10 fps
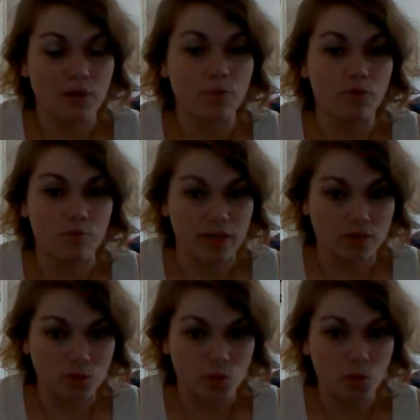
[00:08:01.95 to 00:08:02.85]
with med
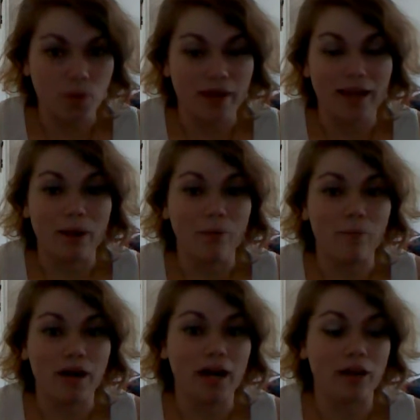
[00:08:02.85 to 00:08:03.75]
school, and
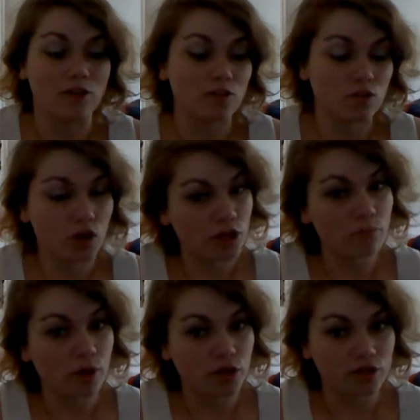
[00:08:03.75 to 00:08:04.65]
my
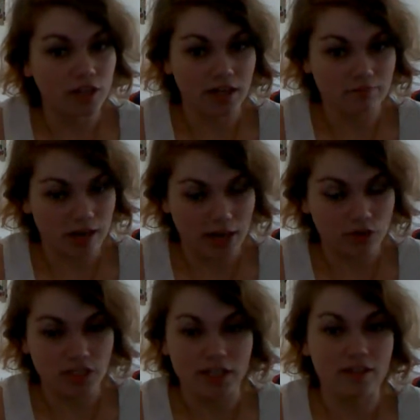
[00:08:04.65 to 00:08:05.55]
current partner
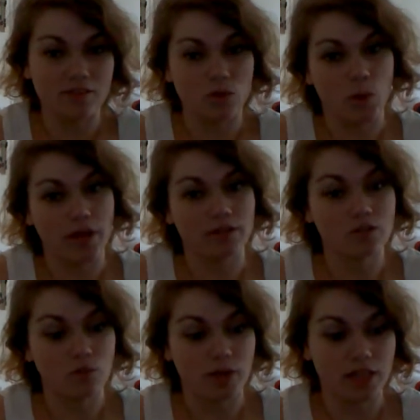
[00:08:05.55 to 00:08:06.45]
Adrian is going
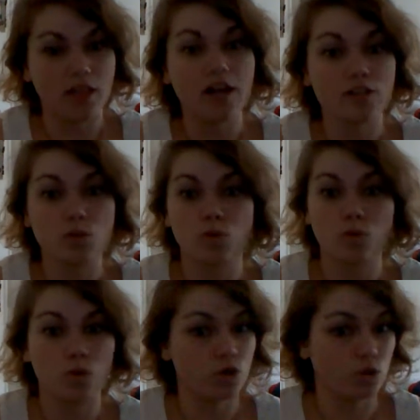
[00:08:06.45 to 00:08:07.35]
to be in law
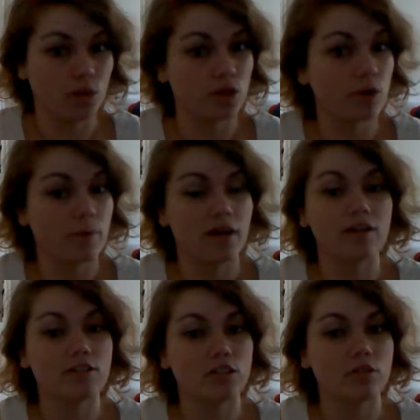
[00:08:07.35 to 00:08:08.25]
school or doing a
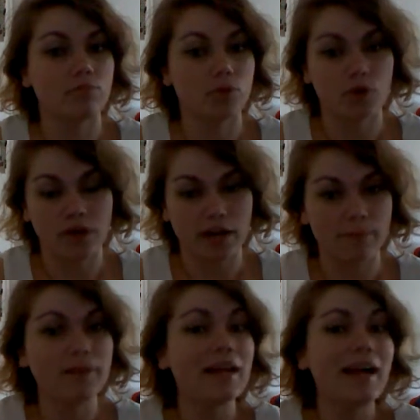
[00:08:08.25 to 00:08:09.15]
criminology
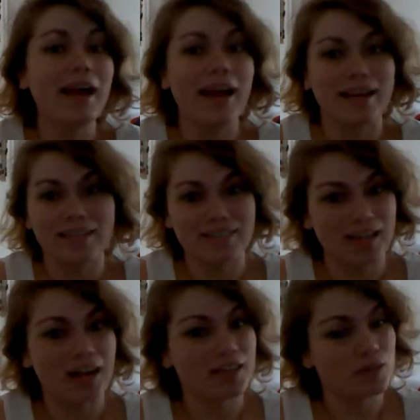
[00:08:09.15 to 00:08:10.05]
program, and he's
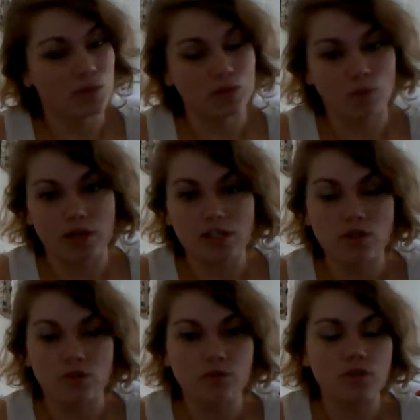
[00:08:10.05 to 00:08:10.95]
young, he's only
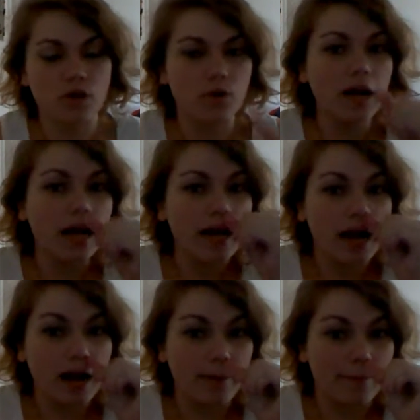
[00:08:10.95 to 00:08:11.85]
22, so
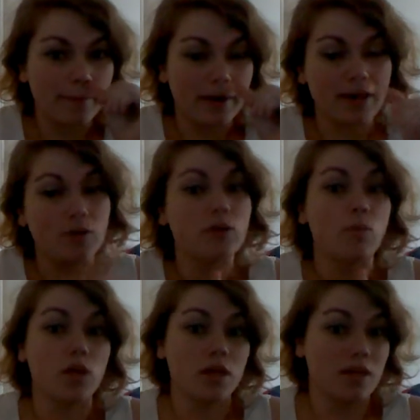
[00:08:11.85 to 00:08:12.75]
I know
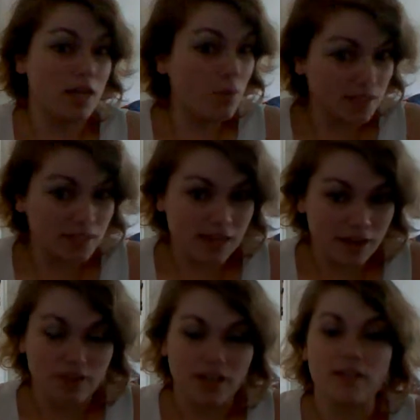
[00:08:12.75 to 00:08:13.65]
he wants to
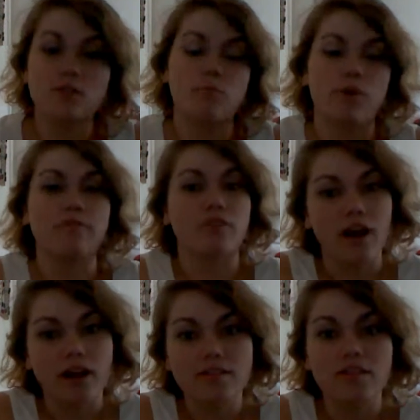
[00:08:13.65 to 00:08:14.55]
have kids, but for
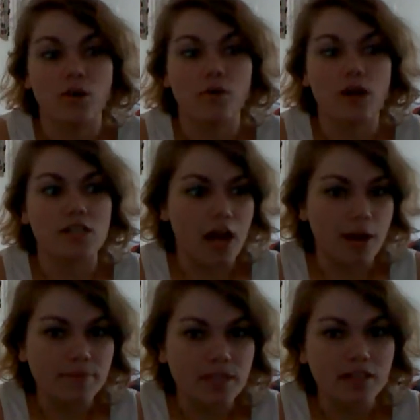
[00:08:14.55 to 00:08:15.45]
us,
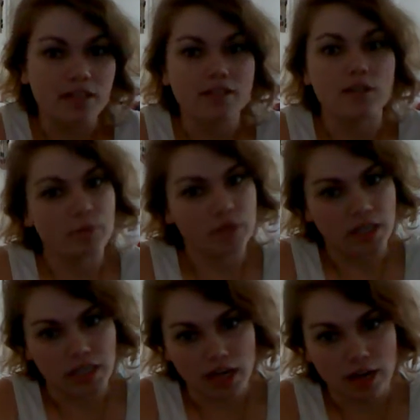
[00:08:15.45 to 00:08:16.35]
adopting is
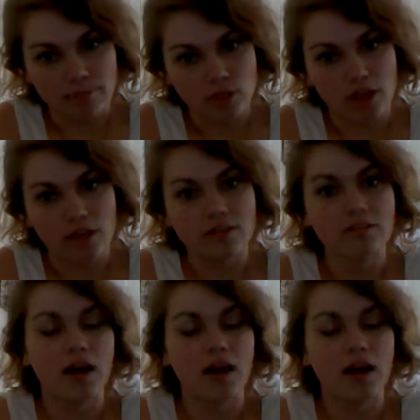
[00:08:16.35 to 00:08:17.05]
completely an option.